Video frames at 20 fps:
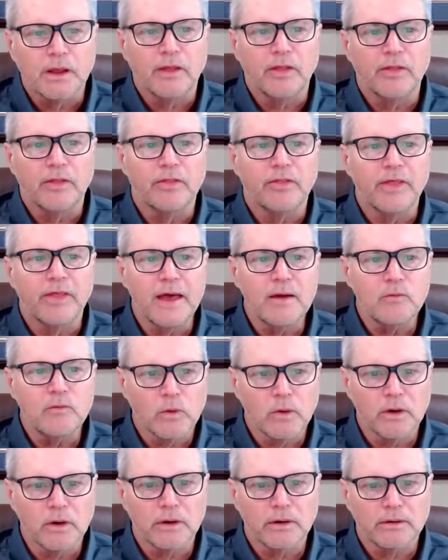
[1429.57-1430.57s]
that
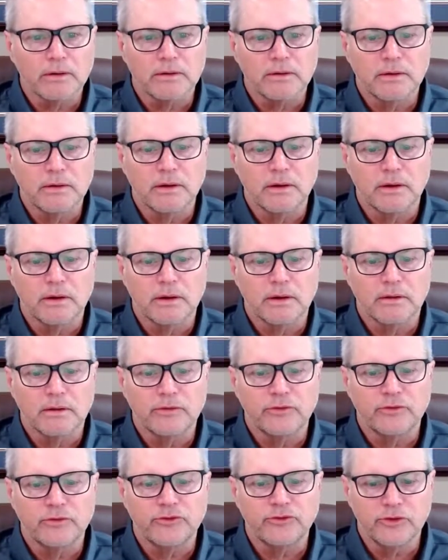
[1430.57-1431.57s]
work
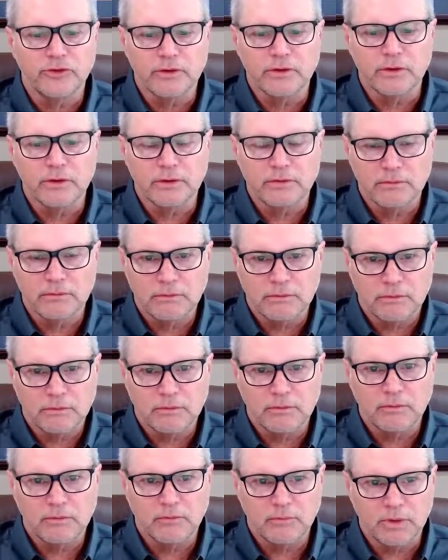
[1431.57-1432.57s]
should
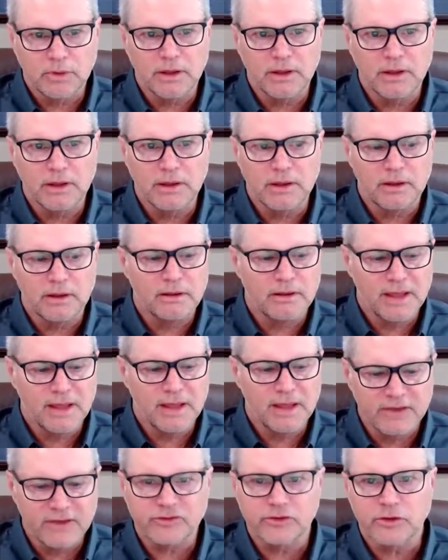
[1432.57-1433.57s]
be
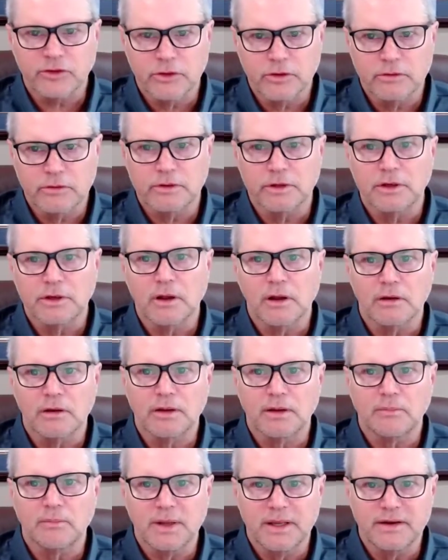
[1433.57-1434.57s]
executed on
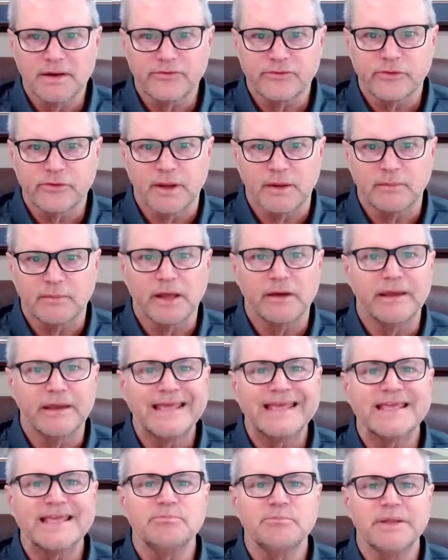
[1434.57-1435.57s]
the mainframe. Now,
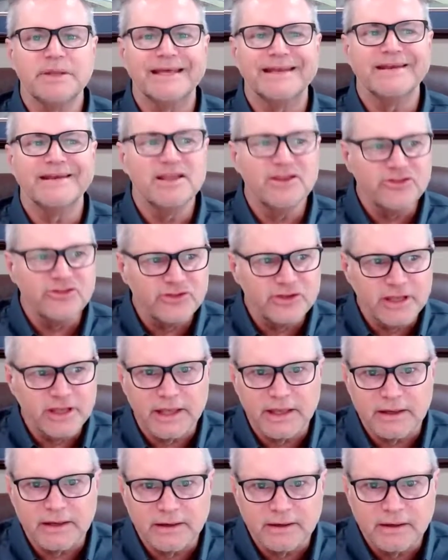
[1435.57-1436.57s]
it can be
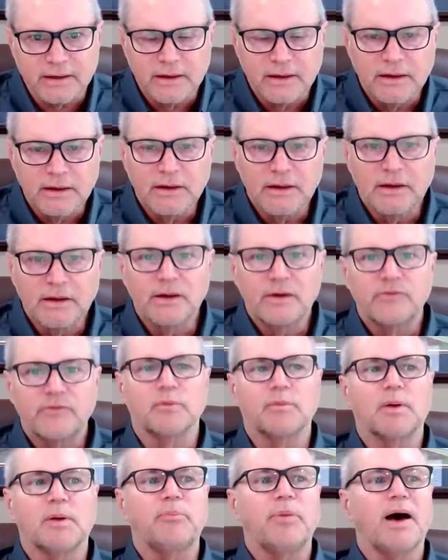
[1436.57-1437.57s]
initiated
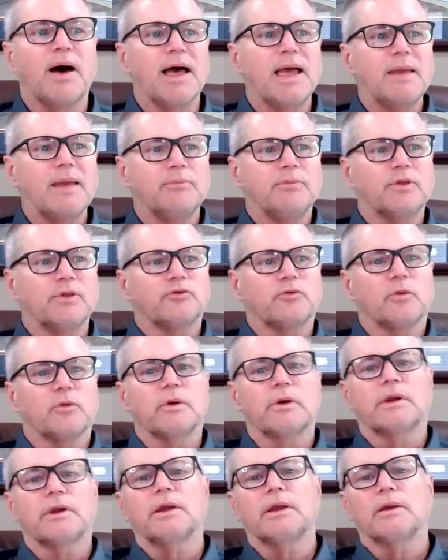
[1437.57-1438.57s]
from a pipe that's
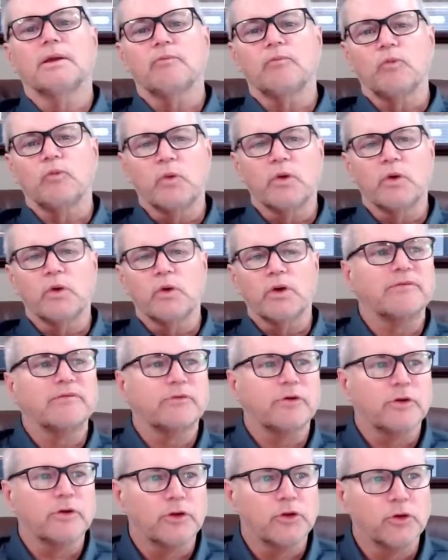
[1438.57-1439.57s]
working
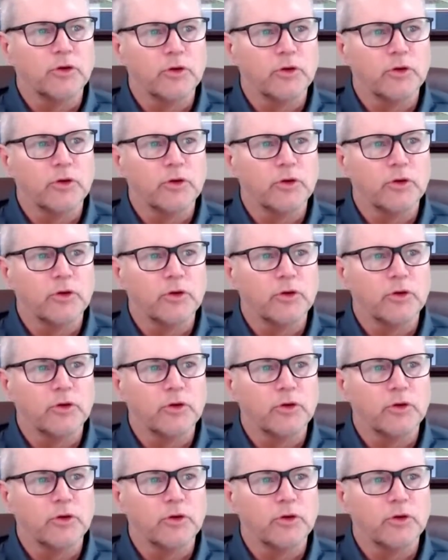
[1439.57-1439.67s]
wherever your